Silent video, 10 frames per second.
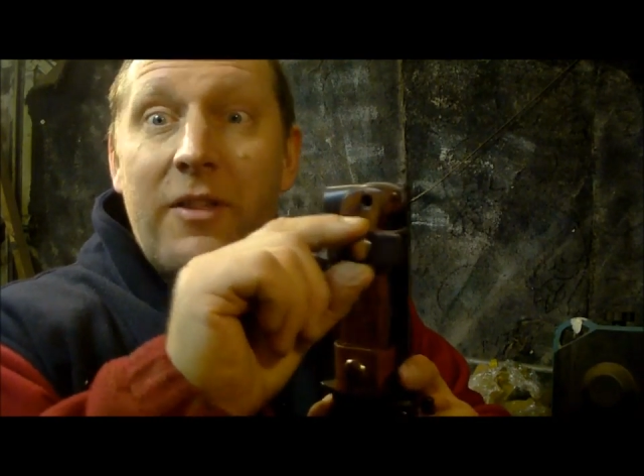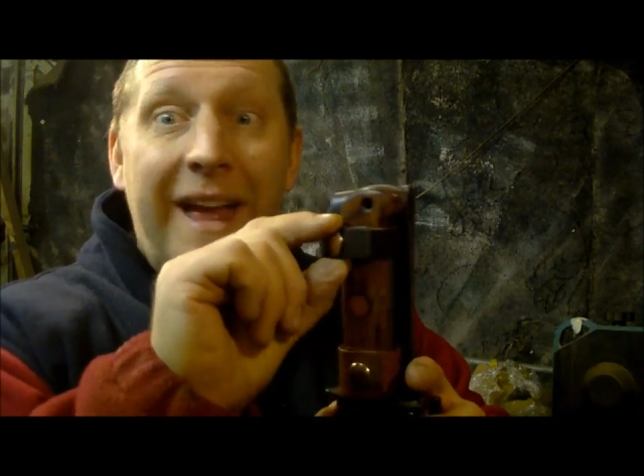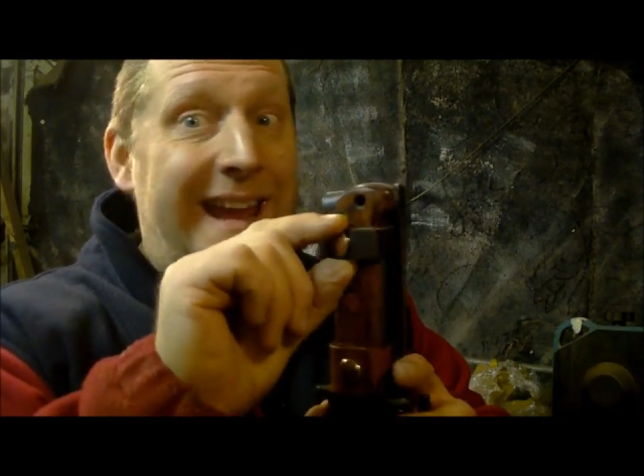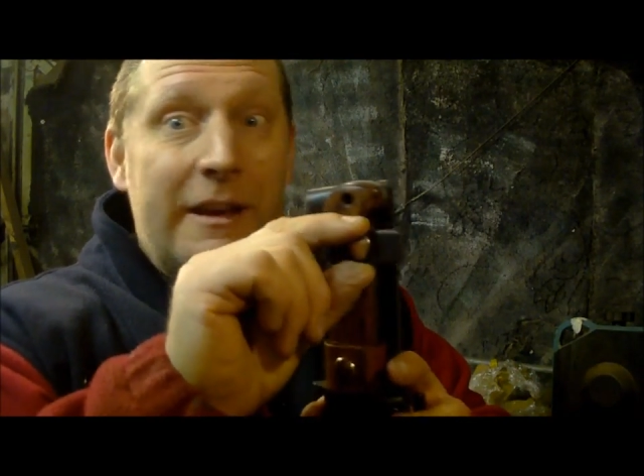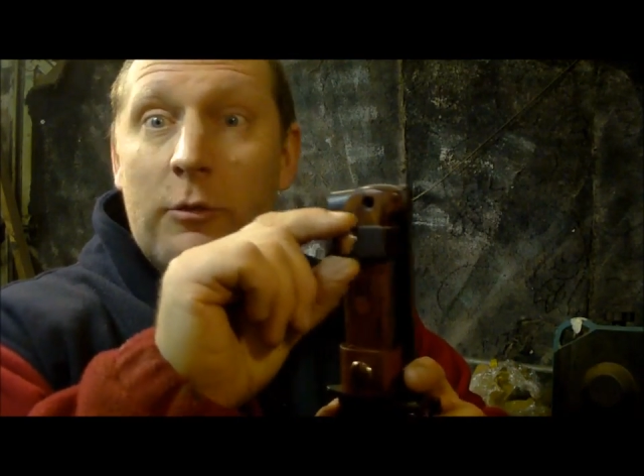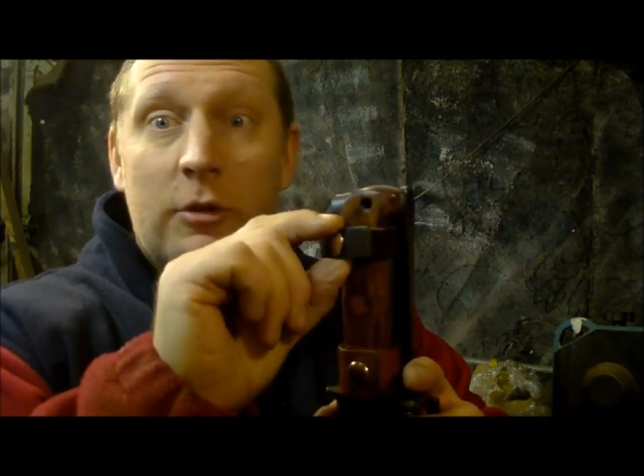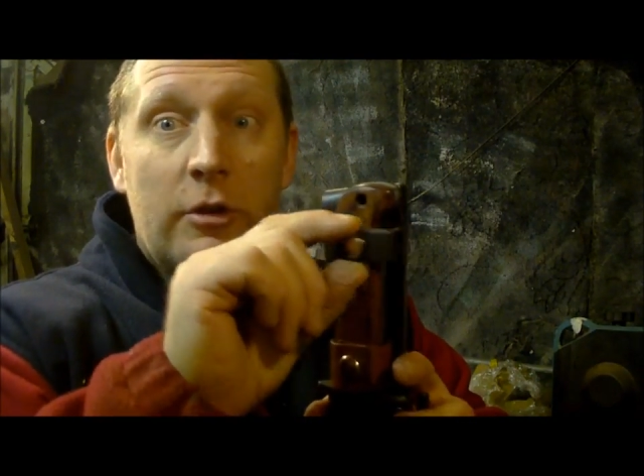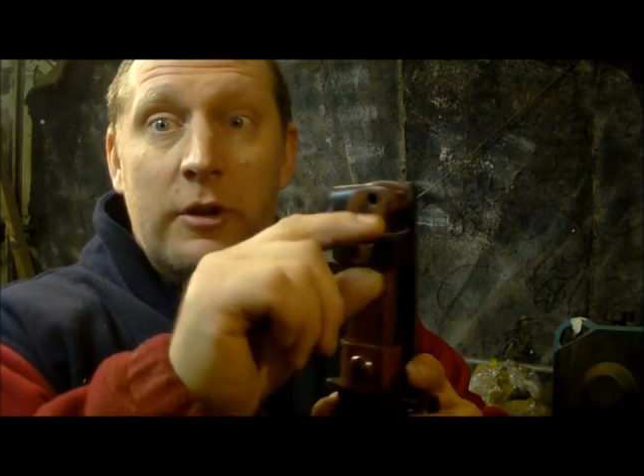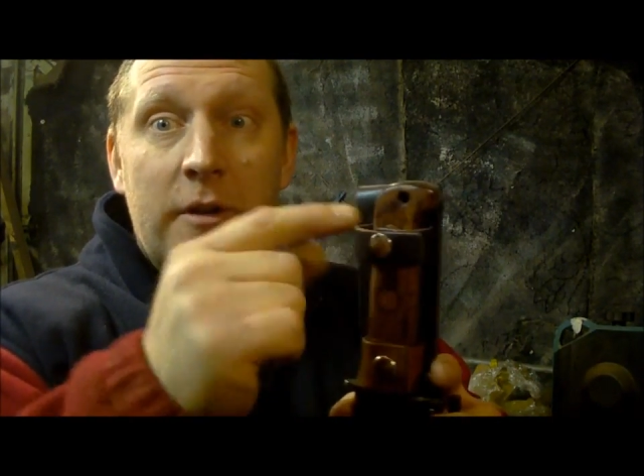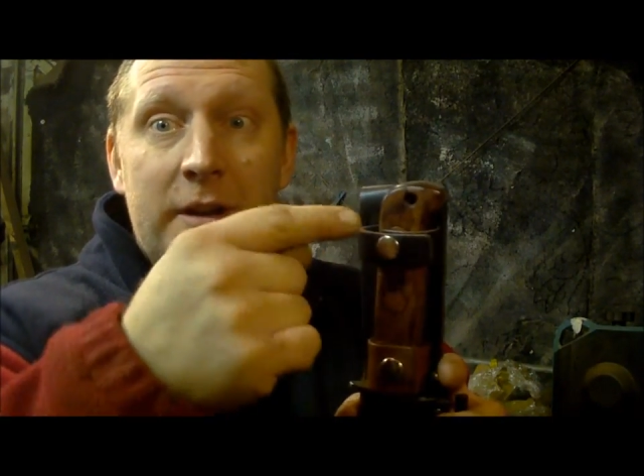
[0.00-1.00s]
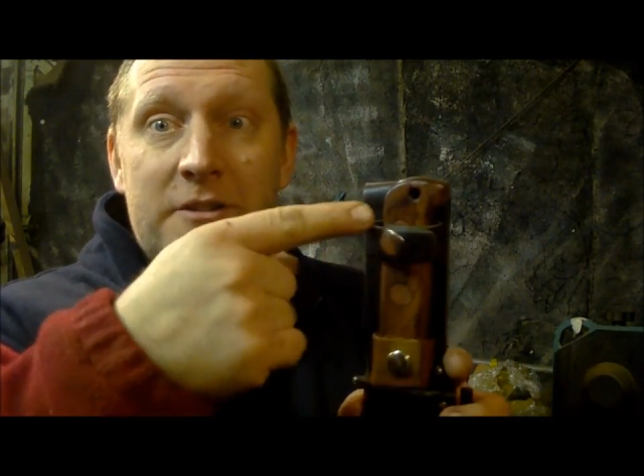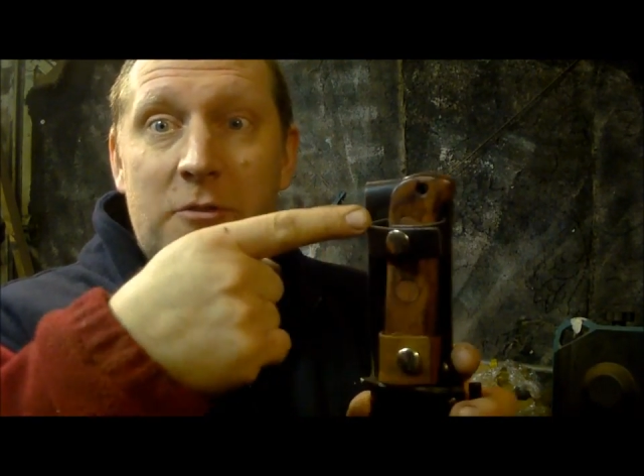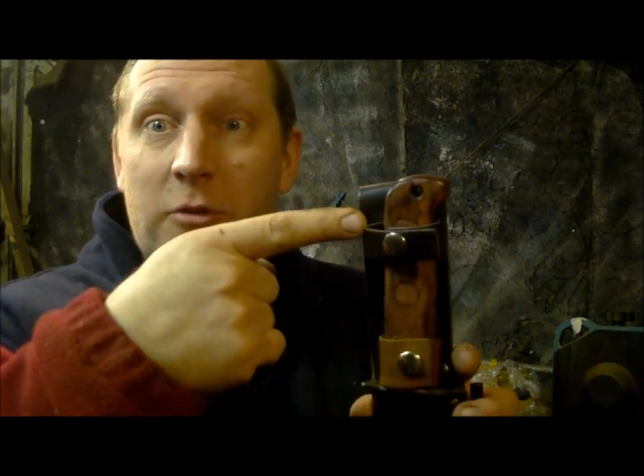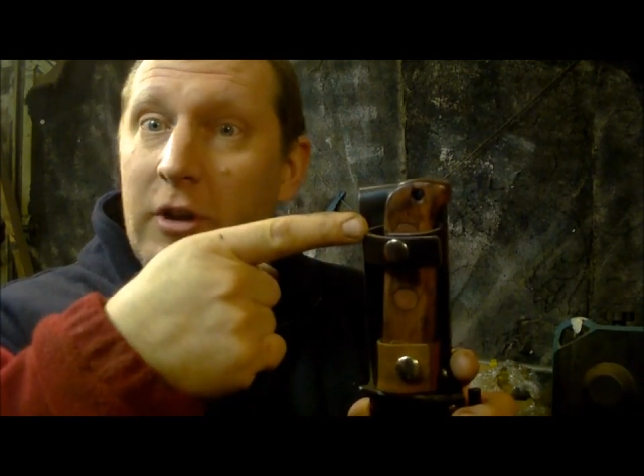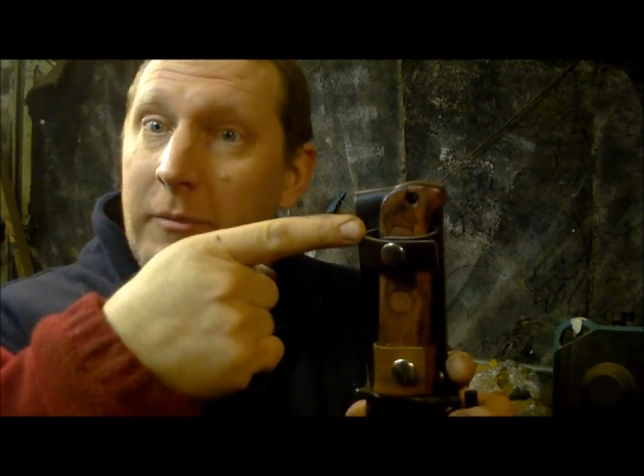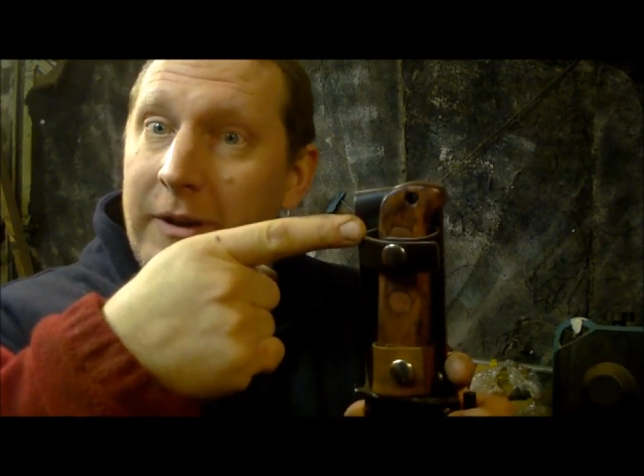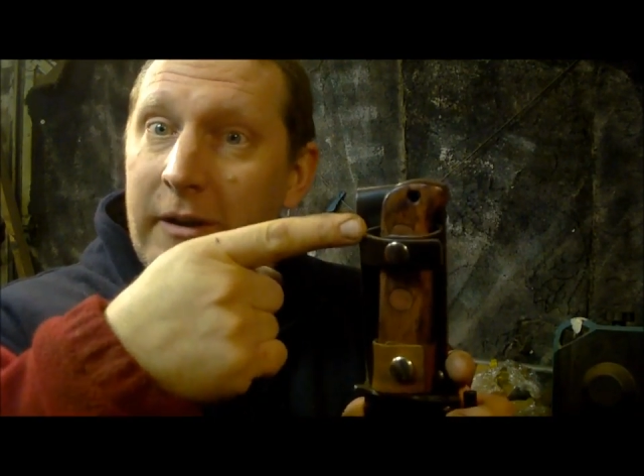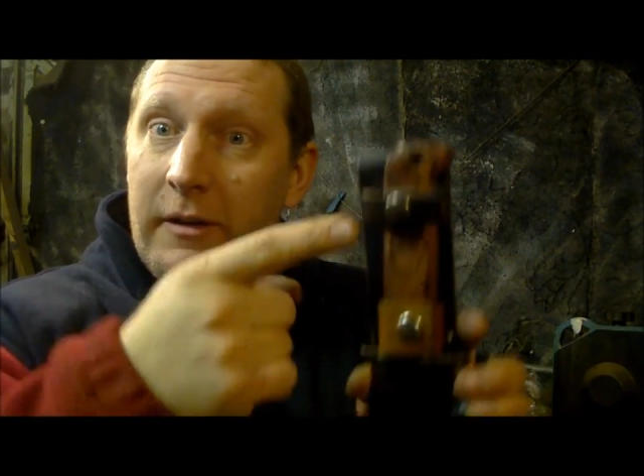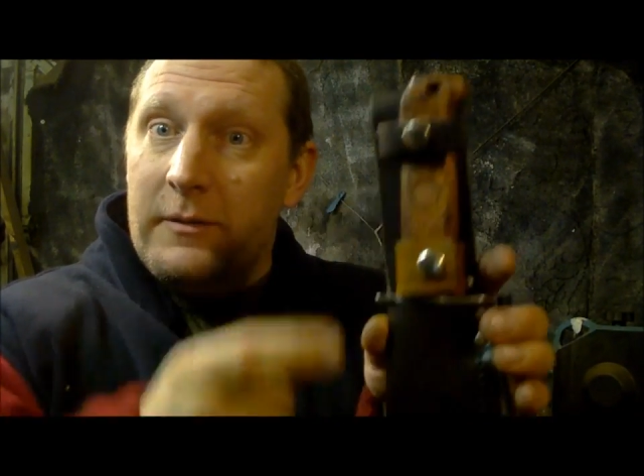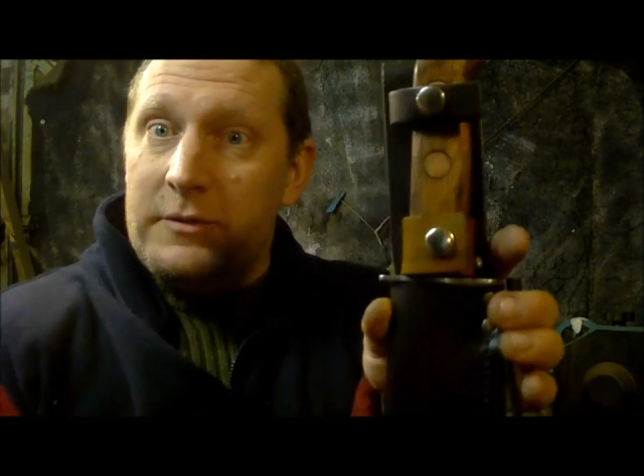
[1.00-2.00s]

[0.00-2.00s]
That ain't no good, and it's no good up here.